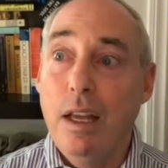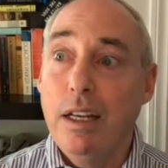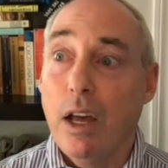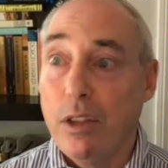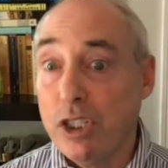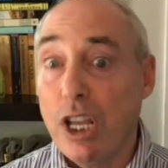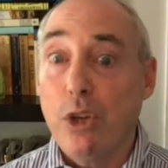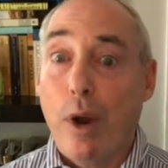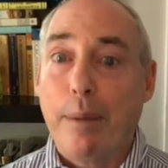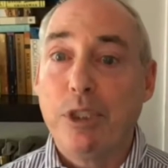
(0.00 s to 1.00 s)
Now, there's other
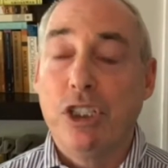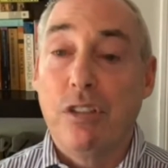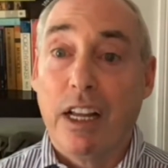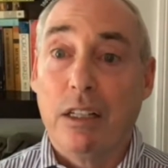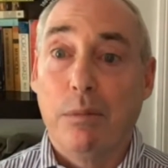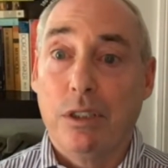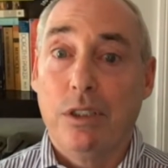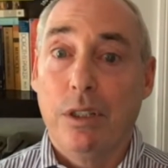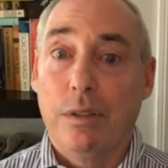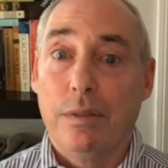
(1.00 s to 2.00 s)
options available
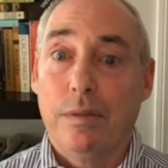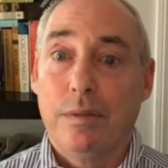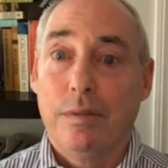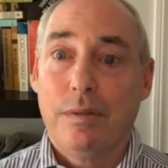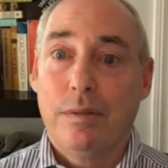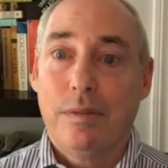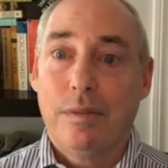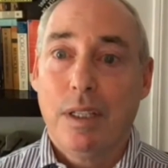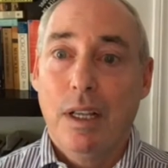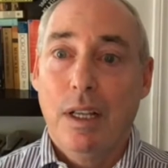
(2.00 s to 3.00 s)
too.
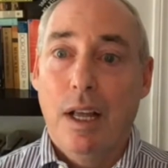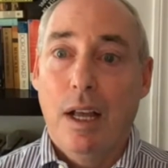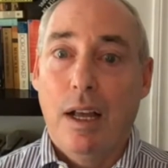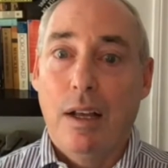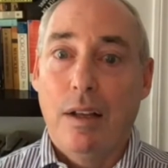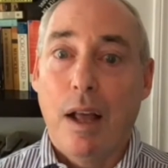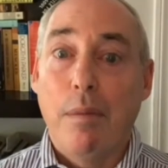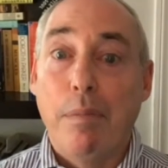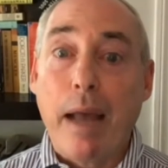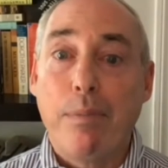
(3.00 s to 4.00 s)
A
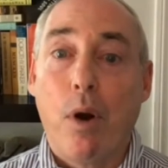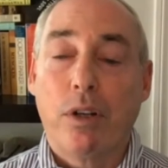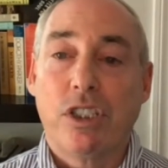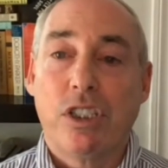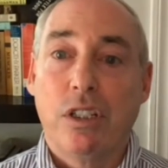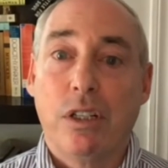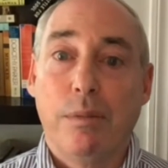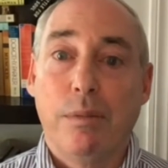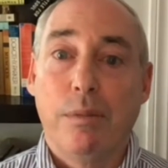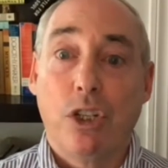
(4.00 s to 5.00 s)
bipartisan
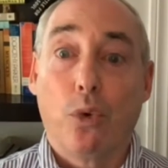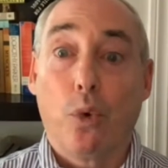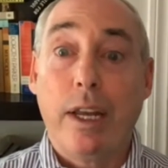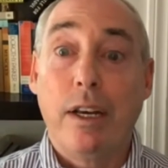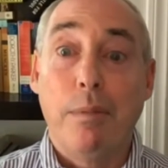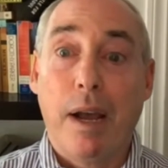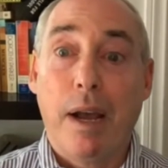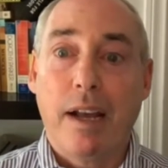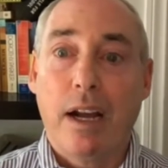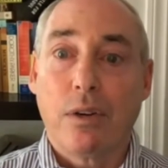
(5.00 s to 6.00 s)
commission created by
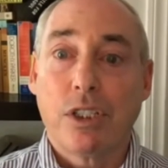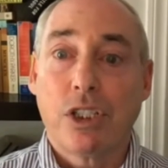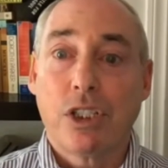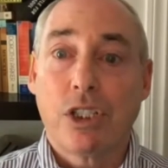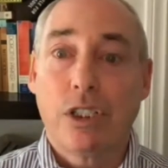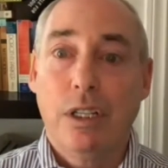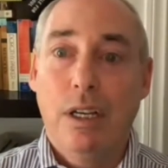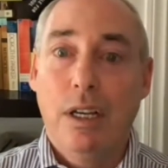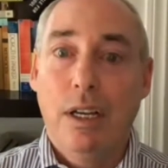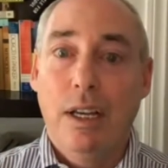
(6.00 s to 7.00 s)
Congress
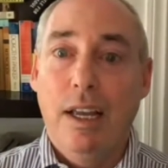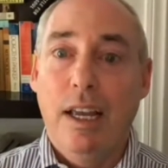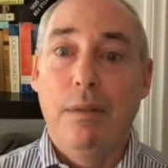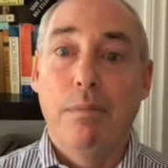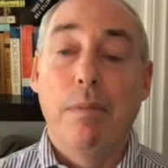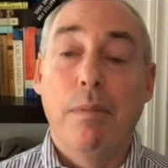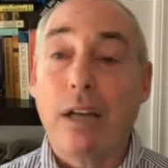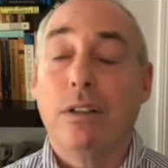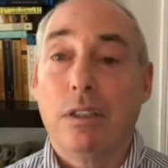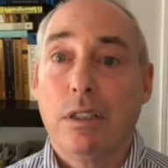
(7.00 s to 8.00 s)
and
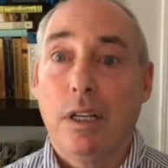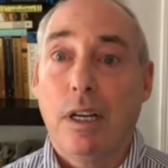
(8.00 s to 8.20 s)
modeled